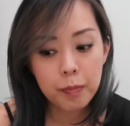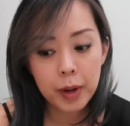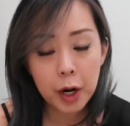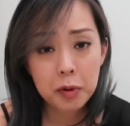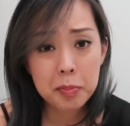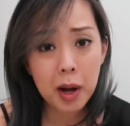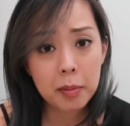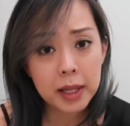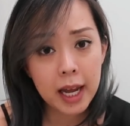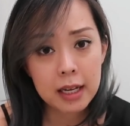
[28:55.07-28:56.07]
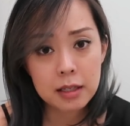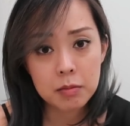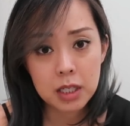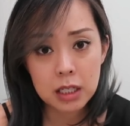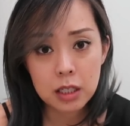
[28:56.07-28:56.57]
Bare Republic has
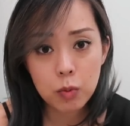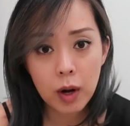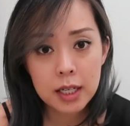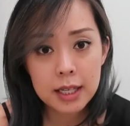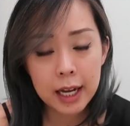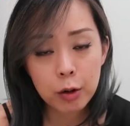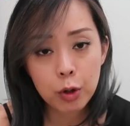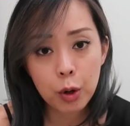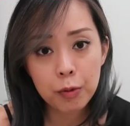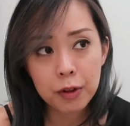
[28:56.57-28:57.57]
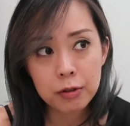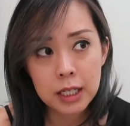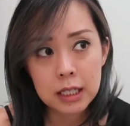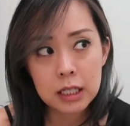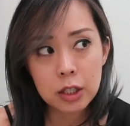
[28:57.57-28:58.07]
some tinted ones. I don't know if they're
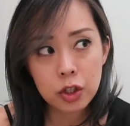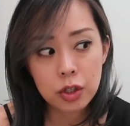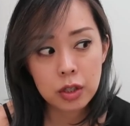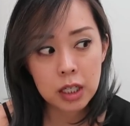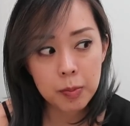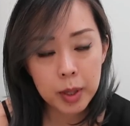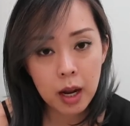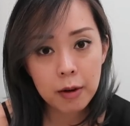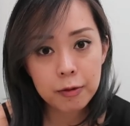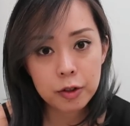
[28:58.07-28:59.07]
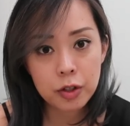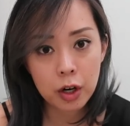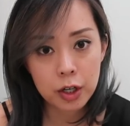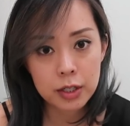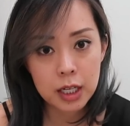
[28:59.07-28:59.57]
tinted deep enough for
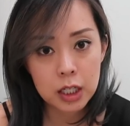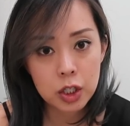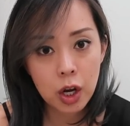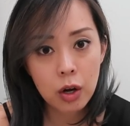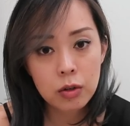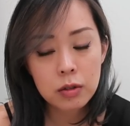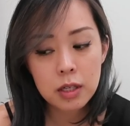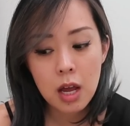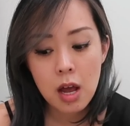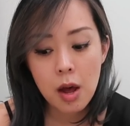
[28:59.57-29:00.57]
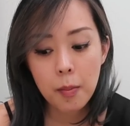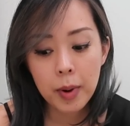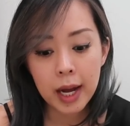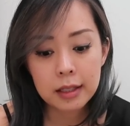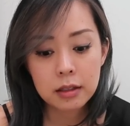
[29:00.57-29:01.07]
darker skin tones,
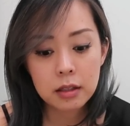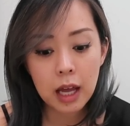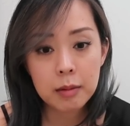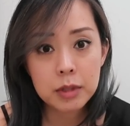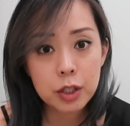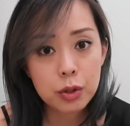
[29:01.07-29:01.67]
but M D